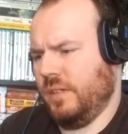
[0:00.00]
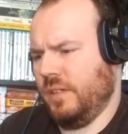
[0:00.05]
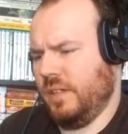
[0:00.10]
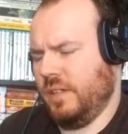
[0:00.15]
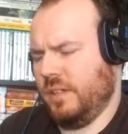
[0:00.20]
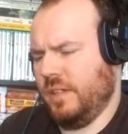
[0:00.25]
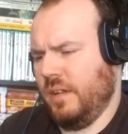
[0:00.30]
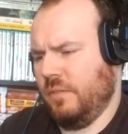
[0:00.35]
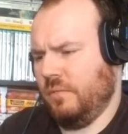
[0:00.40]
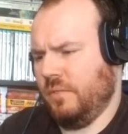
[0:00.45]

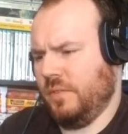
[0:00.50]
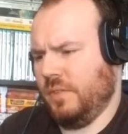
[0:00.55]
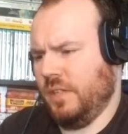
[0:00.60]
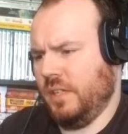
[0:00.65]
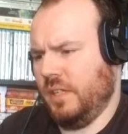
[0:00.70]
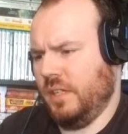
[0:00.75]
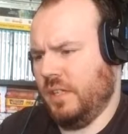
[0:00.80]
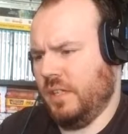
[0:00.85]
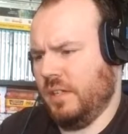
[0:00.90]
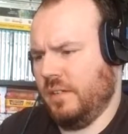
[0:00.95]
Because that was
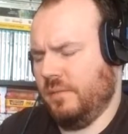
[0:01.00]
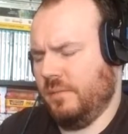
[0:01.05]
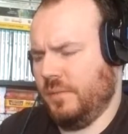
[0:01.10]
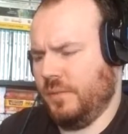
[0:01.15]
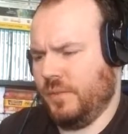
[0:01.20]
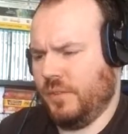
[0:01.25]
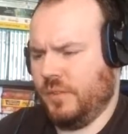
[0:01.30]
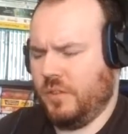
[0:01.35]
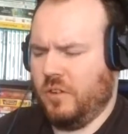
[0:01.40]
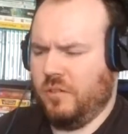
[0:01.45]
the
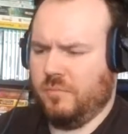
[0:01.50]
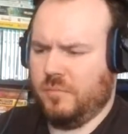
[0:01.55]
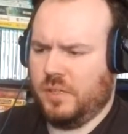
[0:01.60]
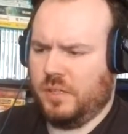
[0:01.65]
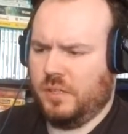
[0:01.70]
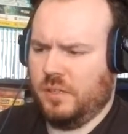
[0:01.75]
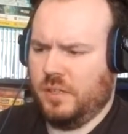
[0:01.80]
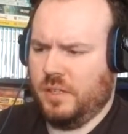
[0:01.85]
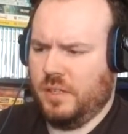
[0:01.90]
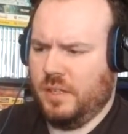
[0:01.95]
foot stomp
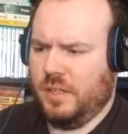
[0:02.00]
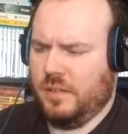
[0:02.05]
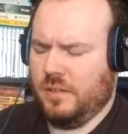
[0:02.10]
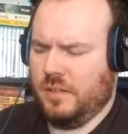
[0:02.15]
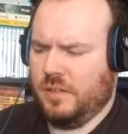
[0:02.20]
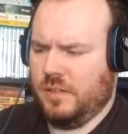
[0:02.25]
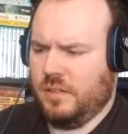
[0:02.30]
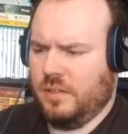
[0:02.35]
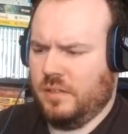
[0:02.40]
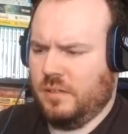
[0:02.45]
or the
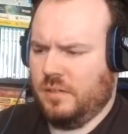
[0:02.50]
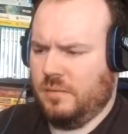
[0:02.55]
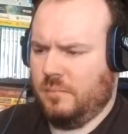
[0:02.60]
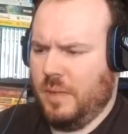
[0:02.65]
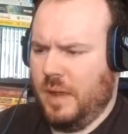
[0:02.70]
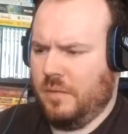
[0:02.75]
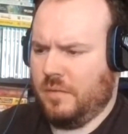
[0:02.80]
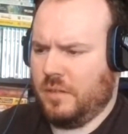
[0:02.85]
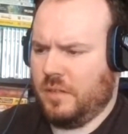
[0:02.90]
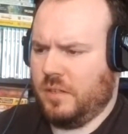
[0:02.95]

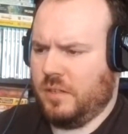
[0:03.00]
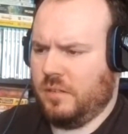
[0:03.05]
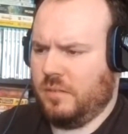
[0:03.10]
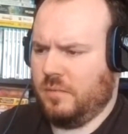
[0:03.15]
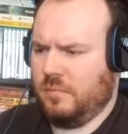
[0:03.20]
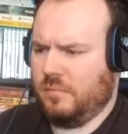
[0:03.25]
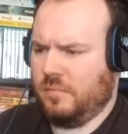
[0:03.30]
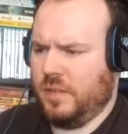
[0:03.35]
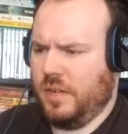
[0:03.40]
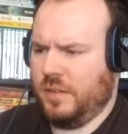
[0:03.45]
bounce
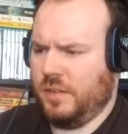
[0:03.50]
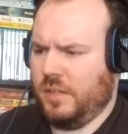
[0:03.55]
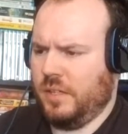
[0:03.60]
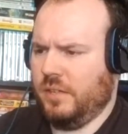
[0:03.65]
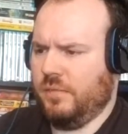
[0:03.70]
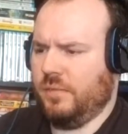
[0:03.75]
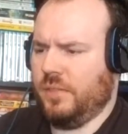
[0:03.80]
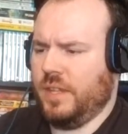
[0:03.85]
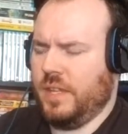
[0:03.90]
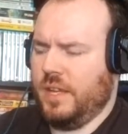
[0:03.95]

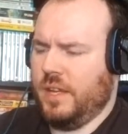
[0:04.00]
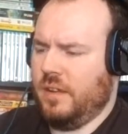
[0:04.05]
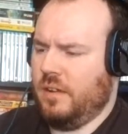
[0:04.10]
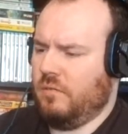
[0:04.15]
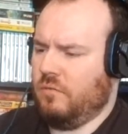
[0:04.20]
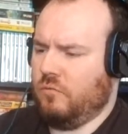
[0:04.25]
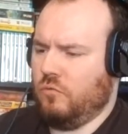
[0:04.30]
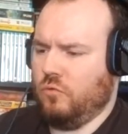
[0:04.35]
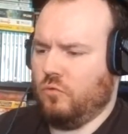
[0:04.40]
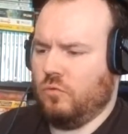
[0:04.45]
bracelet.
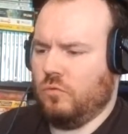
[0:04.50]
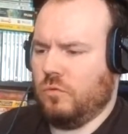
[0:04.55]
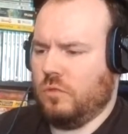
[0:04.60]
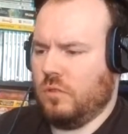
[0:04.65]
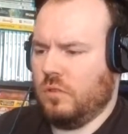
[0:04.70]
Ooh.